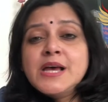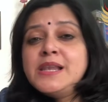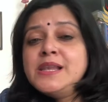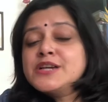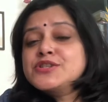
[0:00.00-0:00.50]

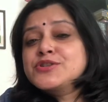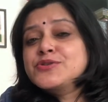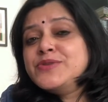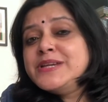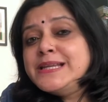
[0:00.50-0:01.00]
lush
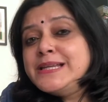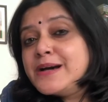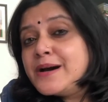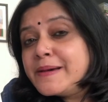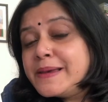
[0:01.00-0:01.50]
green
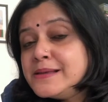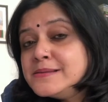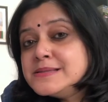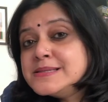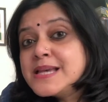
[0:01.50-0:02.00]

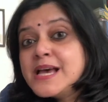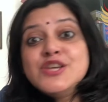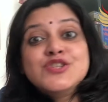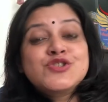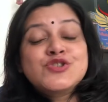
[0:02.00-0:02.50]
hills,
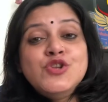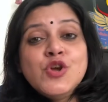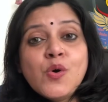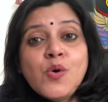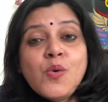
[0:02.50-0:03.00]

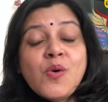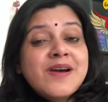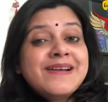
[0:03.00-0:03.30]
snow,